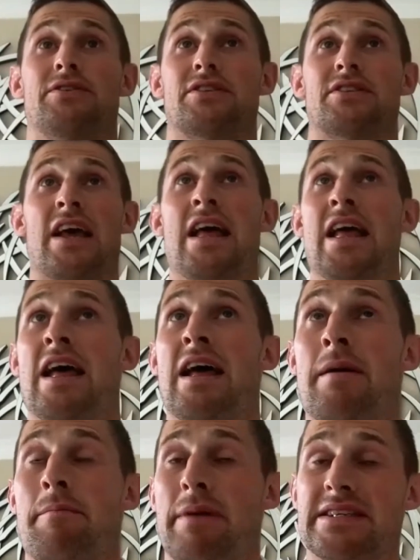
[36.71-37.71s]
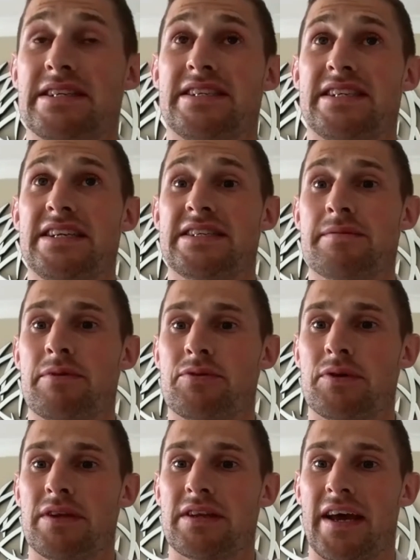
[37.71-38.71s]
Just busy season
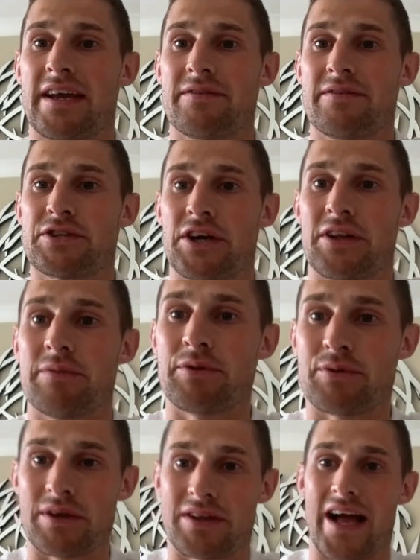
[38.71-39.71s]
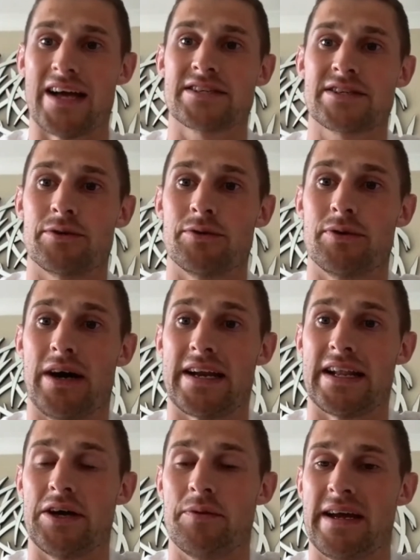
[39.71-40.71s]
between kind of shuttling between Glasgow and a
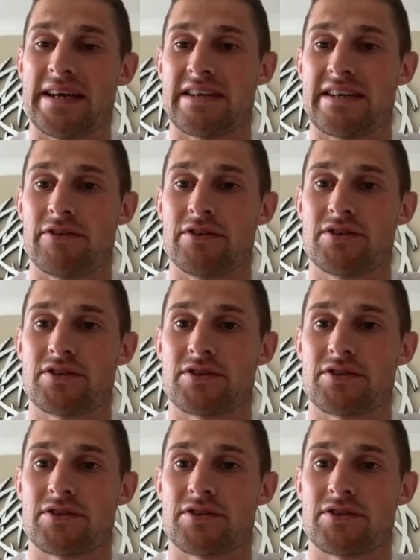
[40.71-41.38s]
little bit of Sevens.